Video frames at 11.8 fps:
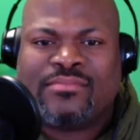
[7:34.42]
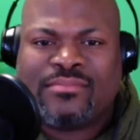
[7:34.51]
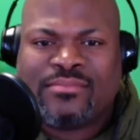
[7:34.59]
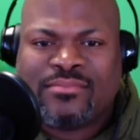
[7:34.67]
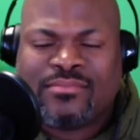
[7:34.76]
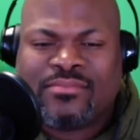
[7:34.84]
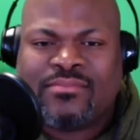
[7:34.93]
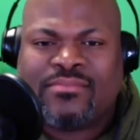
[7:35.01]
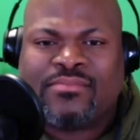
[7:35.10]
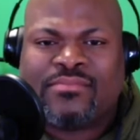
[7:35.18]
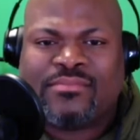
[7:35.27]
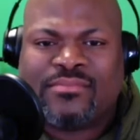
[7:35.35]

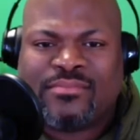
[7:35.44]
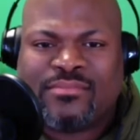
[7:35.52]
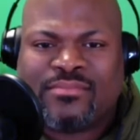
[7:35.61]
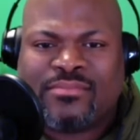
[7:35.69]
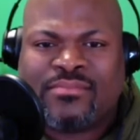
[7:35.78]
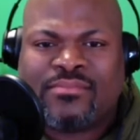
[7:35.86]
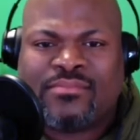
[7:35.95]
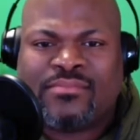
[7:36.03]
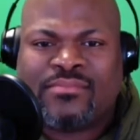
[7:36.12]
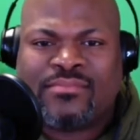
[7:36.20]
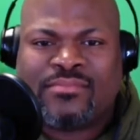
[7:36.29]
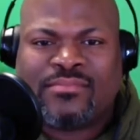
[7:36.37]

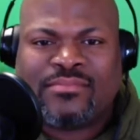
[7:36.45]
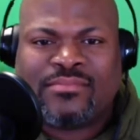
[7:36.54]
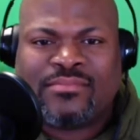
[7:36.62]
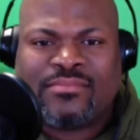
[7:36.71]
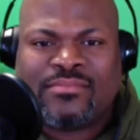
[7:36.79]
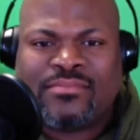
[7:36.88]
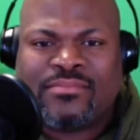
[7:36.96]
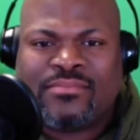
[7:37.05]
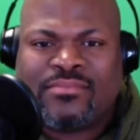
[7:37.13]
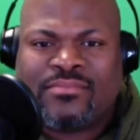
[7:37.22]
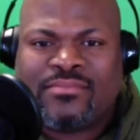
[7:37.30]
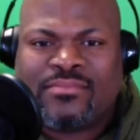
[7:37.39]

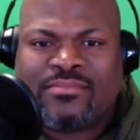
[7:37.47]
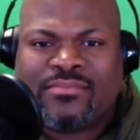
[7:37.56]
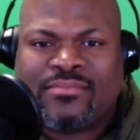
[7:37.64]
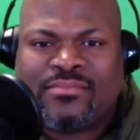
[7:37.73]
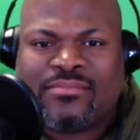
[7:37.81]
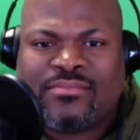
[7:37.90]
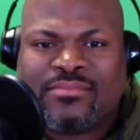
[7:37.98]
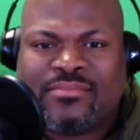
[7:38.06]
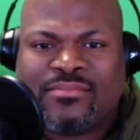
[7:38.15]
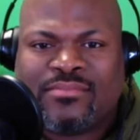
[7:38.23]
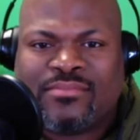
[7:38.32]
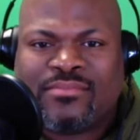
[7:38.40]

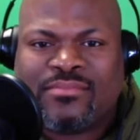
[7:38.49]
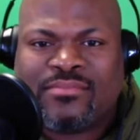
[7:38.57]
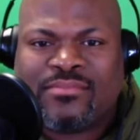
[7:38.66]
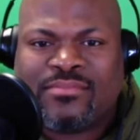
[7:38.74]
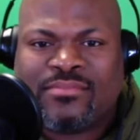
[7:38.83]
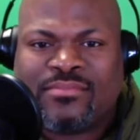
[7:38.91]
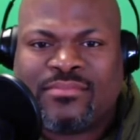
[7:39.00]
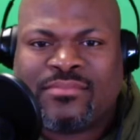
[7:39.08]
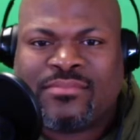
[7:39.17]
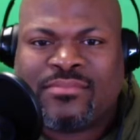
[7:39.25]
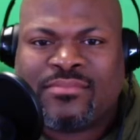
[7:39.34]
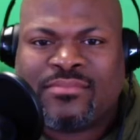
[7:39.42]

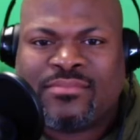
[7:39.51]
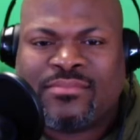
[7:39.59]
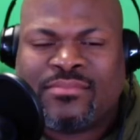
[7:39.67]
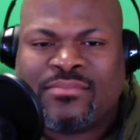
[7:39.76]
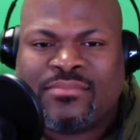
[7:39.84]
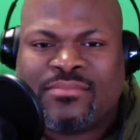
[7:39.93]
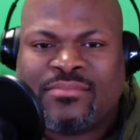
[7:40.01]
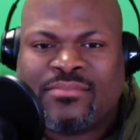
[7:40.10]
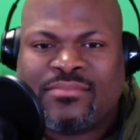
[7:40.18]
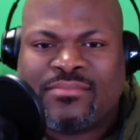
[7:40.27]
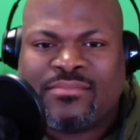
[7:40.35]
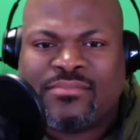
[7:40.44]

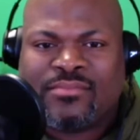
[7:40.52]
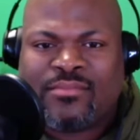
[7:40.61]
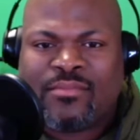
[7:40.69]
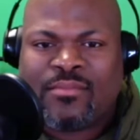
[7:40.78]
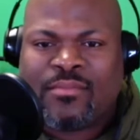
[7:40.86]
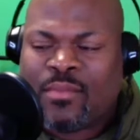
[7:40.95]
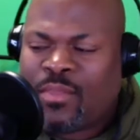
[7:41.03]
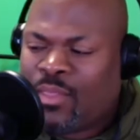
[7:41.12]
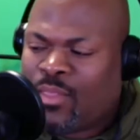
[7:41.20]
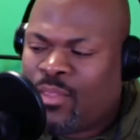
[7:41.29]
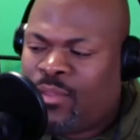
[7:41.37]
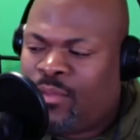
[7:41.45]

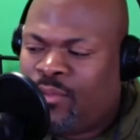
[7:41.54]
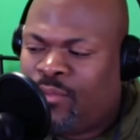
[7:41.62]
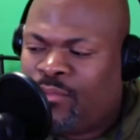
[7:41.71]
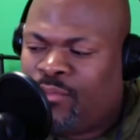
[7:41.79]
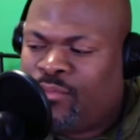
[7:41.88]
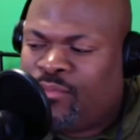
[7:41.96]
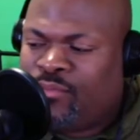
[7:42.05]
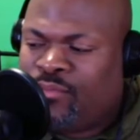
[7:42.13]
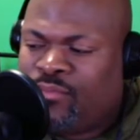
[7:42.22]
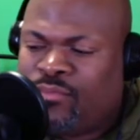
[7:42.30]
(silent)